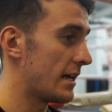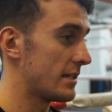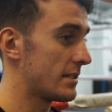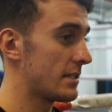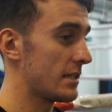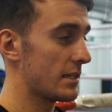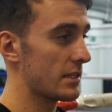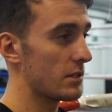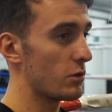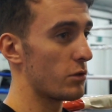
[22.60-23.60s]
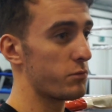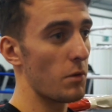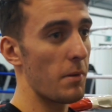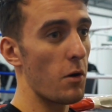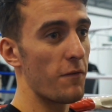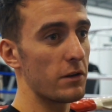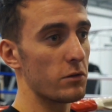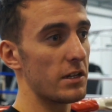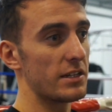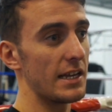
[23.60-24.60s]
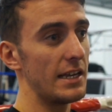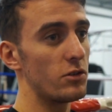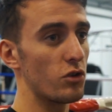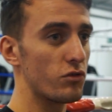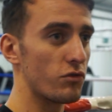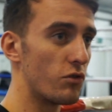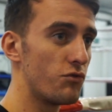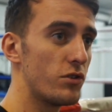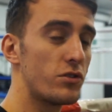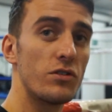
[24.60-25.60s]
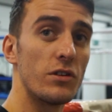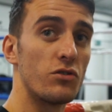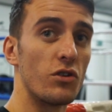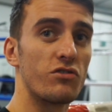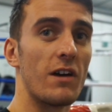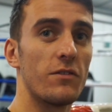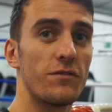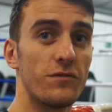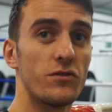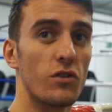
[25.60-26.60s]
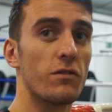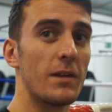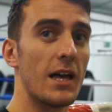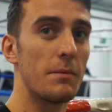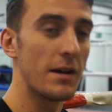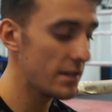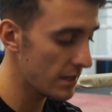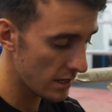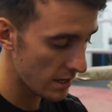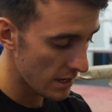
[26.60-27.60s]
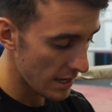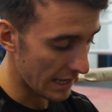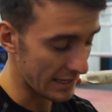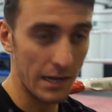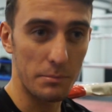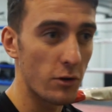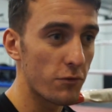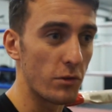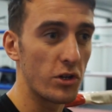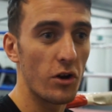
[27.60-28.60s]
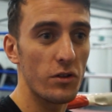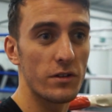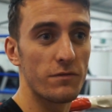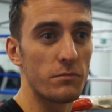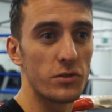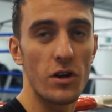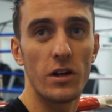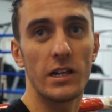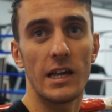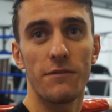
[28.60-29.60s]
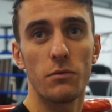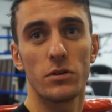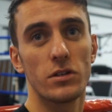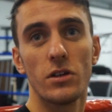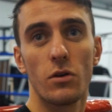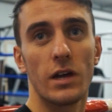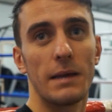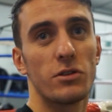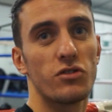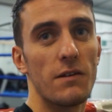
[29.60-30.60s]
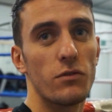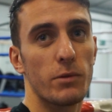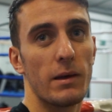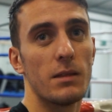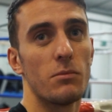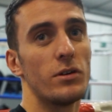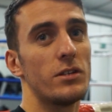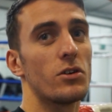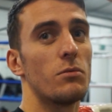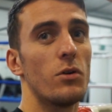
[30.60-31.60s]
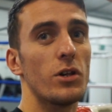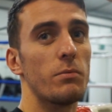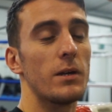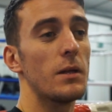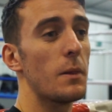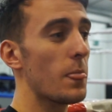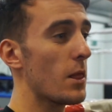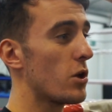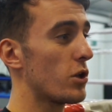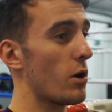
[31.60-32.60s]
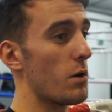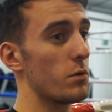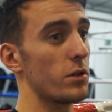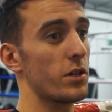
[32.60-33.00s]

And there's about, I think there's like 90, just under 100, just travel just from the Isle of Man. And I had people from Scotland, from Jersey, everyone, you know, came to travel, spent the money to come watch me. So I was...